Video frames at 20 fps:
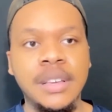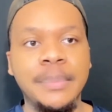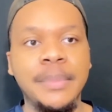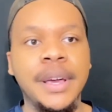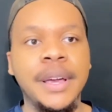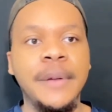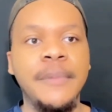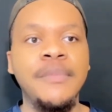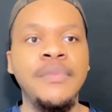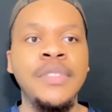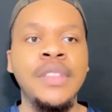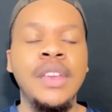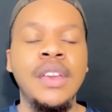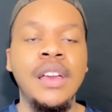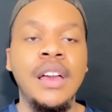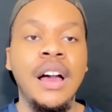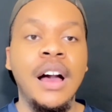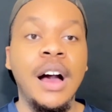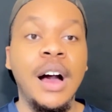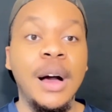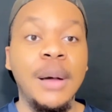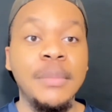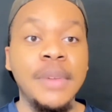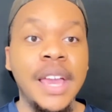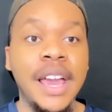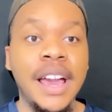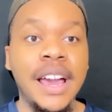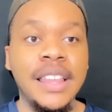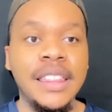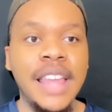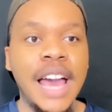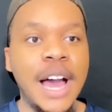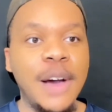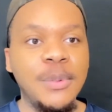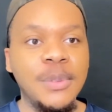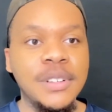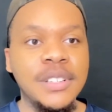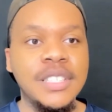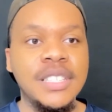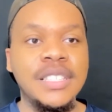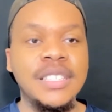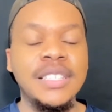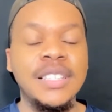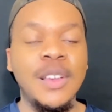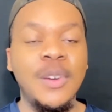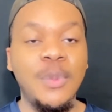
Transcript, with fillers: But um, yeah, that was